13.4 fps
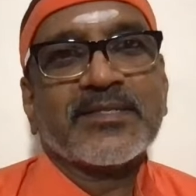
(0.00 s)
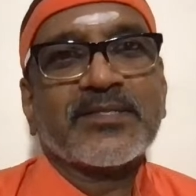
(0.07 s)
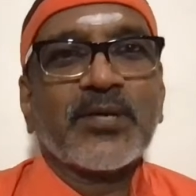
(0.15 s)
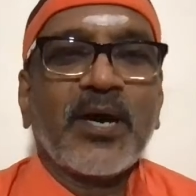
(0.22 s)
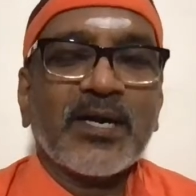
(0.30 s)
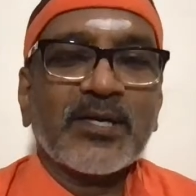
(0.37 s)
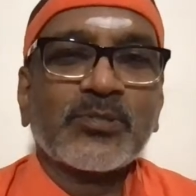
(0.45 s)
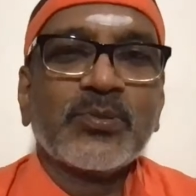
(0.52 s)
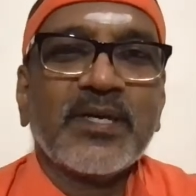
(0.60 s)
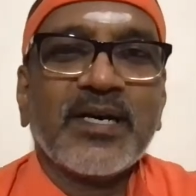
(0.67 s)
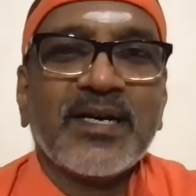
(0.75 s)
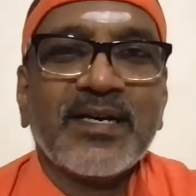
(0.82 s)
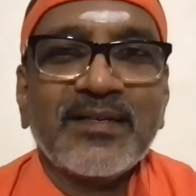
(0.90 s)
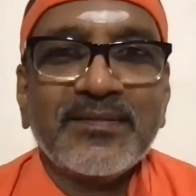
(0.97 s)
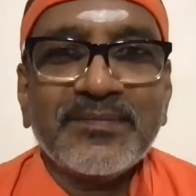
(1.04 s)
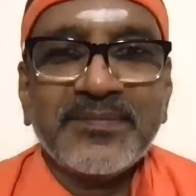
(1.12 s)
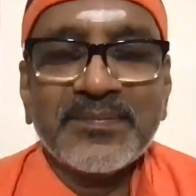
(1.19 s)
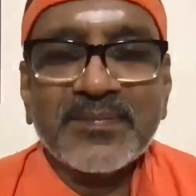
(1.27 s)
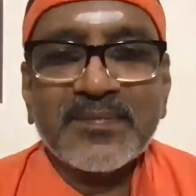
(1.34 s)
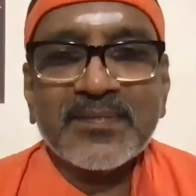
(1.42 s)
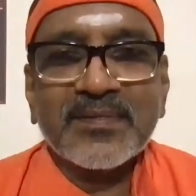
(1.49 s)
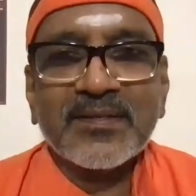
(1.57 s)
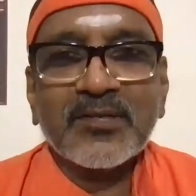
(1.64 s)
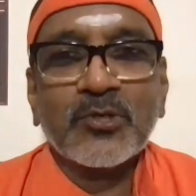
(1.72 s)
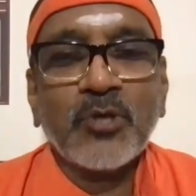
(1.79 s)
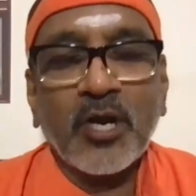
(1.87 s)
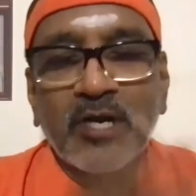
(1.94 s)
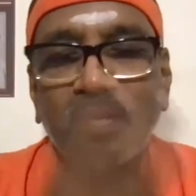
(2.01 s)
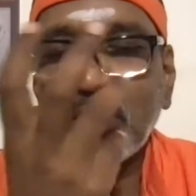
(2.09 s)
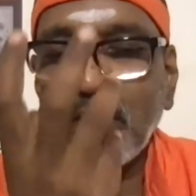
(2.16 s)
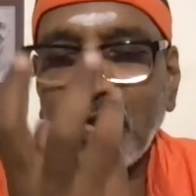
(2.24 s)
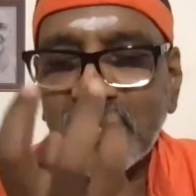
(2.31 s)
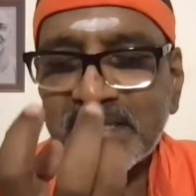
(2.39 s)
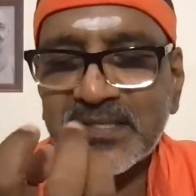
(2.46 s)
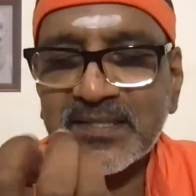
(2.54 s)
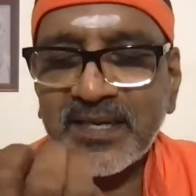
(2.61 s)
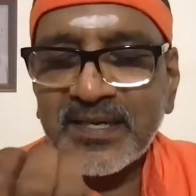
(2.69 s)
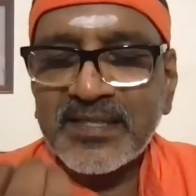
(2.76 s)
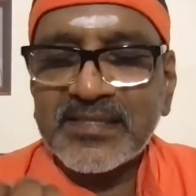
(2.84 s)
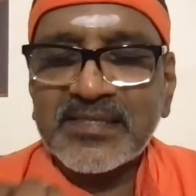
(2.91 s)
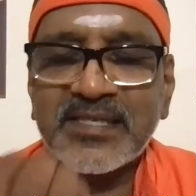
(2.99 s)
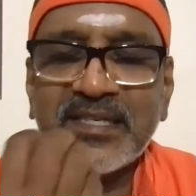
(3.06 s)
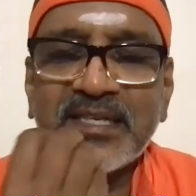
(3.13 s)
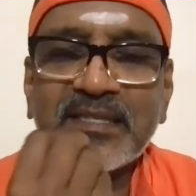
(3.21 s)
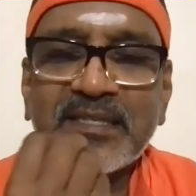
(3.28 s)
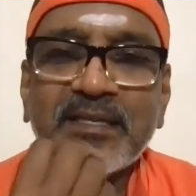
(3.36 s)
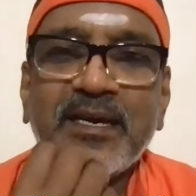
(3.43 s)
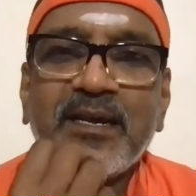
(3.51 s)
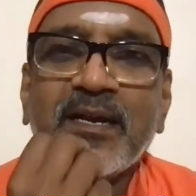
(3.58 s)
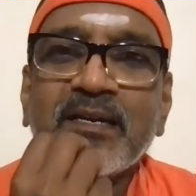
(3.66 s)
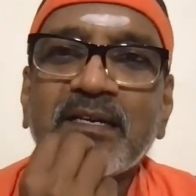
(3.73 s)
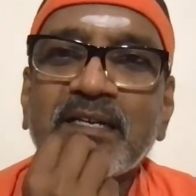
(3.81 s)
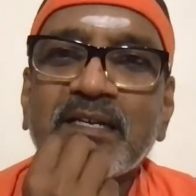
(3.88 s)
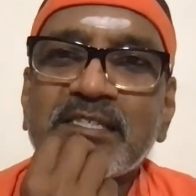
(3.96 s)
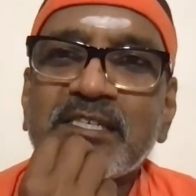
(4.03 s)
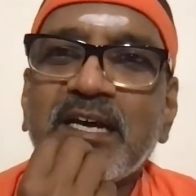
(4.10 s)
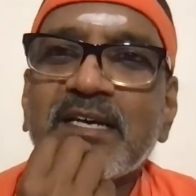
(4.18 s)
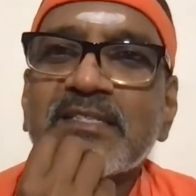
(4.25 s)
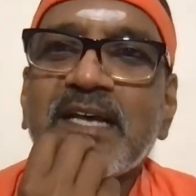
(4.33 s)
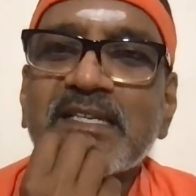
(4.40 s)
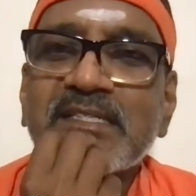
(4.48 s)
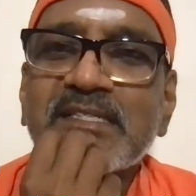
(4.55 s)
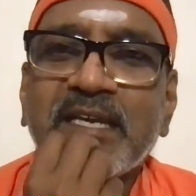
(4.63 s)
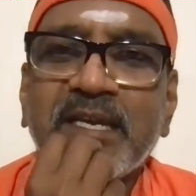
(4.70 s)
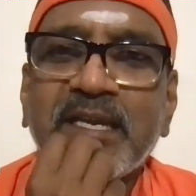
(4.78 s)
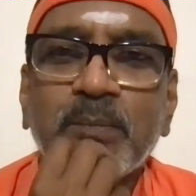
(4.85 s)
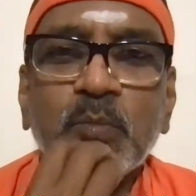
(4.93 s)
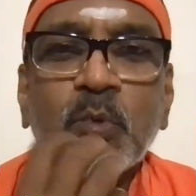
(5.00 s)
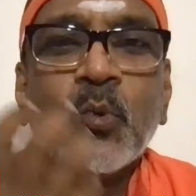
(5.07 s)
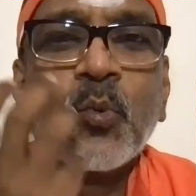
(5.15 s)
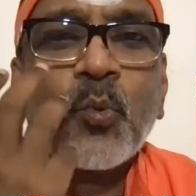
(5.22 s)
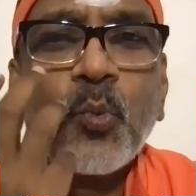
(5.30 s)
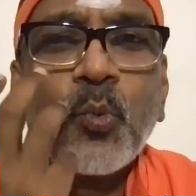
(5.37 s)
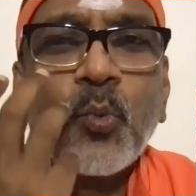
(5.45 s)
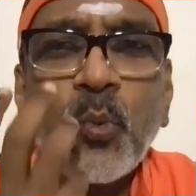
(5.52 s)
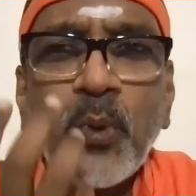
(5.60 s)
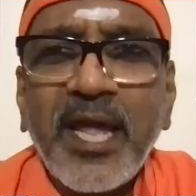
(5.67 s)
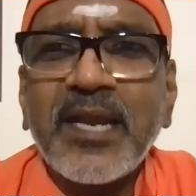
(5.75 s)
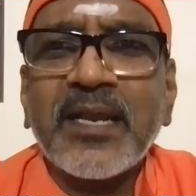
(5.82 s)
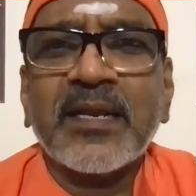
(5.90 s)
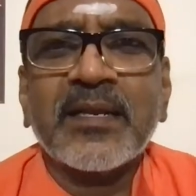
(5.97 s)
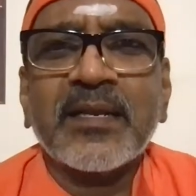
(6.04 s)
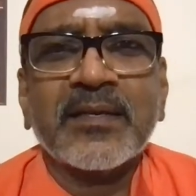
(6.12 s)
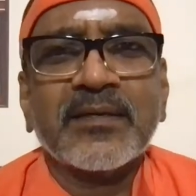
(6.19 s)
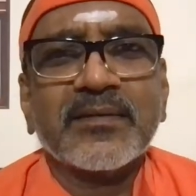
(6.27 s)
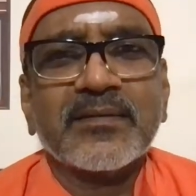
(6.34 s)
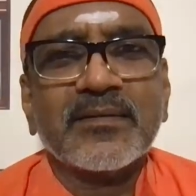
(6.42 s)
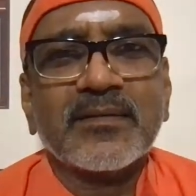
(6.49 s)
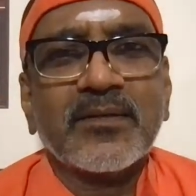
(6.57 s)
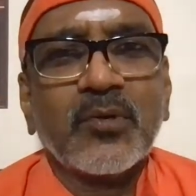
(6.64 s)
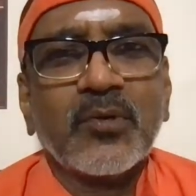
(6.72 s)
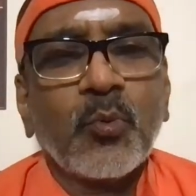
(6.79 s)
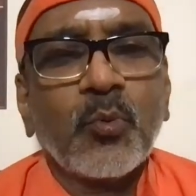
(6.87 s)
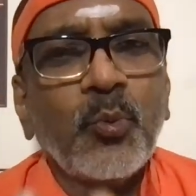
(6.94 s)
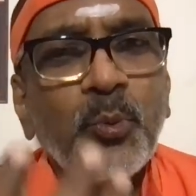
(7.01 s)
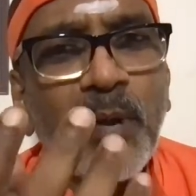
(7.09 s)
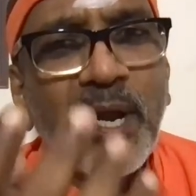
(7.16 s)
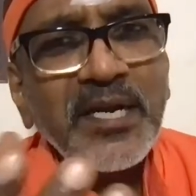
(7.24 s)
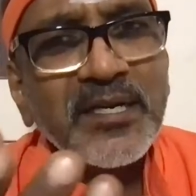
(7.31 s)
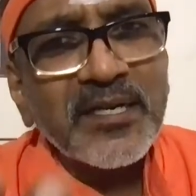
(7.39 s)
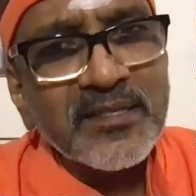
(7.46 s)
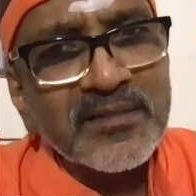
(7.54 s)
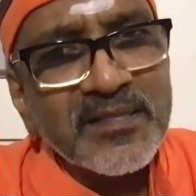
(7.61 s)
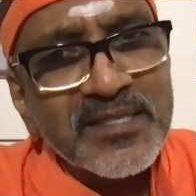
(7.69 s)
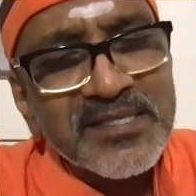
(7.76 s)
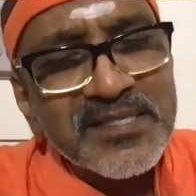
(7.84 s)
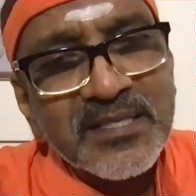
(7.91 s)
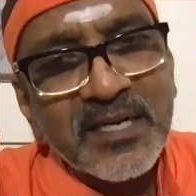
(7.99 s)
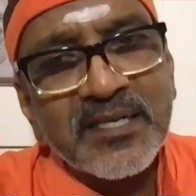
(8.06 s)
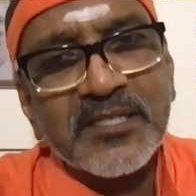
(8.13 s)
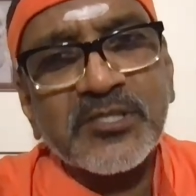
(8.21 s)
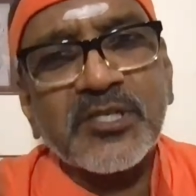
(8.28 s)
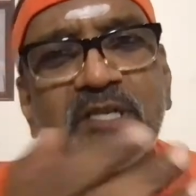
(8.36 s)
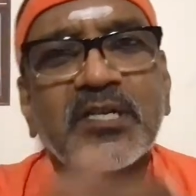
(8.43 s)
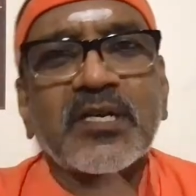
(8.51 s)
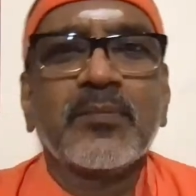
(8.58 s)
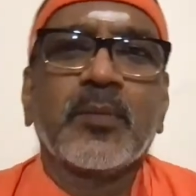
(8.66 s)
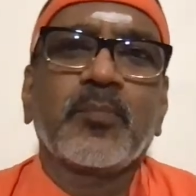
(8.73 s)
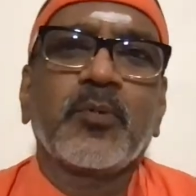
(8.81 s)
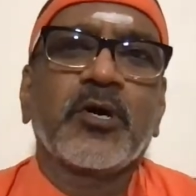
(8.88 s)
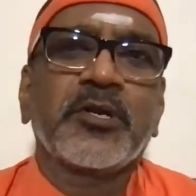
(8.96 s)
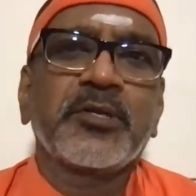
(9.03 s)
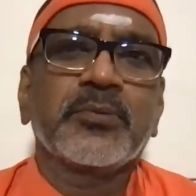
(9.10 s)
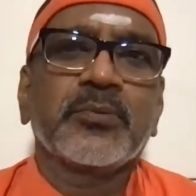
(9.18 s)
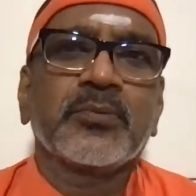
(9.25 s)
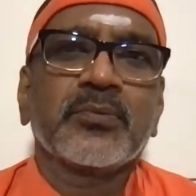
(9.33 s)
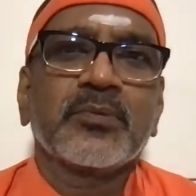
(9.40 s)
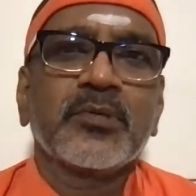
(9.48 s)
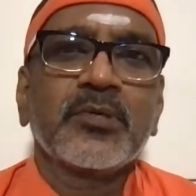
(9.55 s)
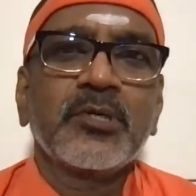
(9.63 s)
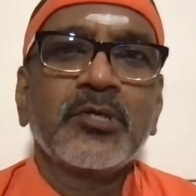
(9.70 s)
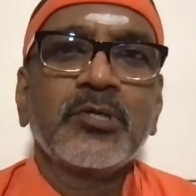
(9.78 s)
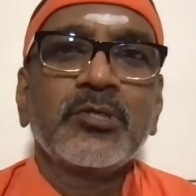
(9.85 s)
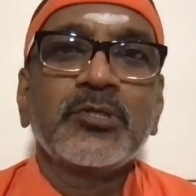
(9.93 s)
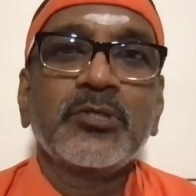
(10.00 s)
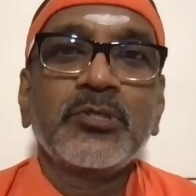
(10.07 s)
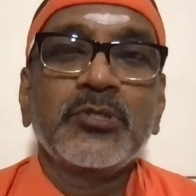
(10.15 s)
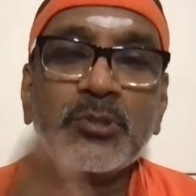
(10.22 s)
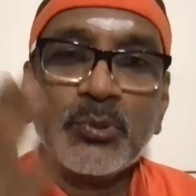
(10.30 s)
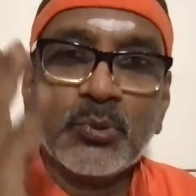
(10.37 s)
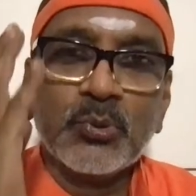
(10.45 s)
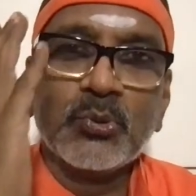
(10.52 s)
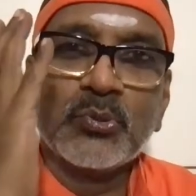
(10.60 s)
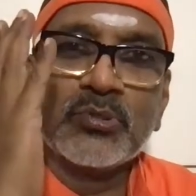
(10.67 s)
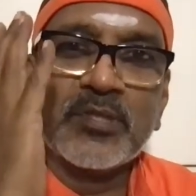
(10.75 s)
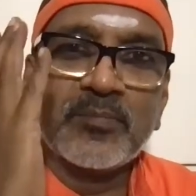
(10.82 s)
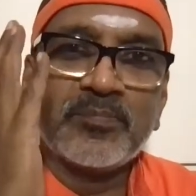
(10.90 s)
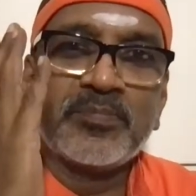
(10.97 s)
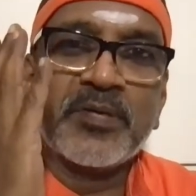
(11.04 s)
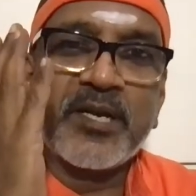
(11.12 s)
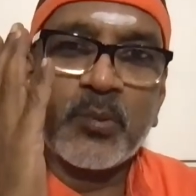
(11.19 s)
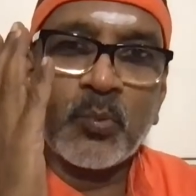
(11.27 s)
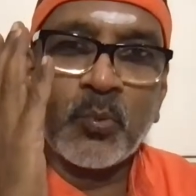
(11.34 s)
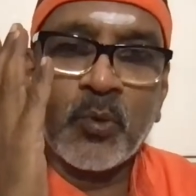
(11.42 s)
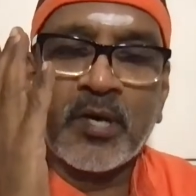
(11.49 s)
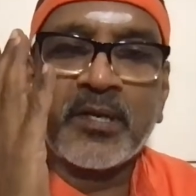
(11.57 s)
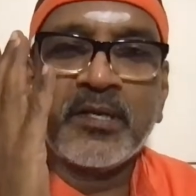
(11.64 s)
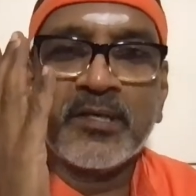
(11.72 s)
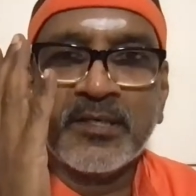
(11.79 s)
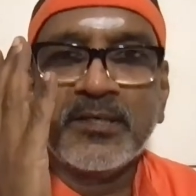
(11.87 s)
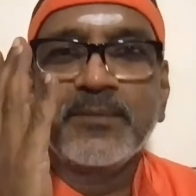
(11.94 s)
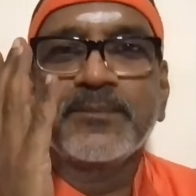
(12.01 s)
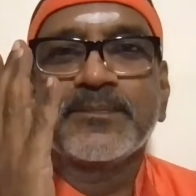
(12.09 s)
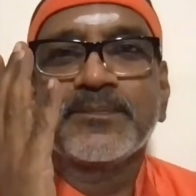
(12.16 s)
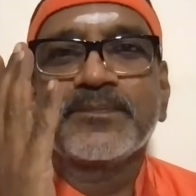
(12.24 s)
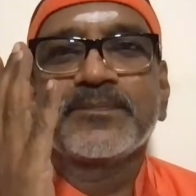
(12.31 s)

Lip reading: So Arjuna got lost and he's sitting there and Krishna is asking him, When did this condition come upon you? You, the brave warrior,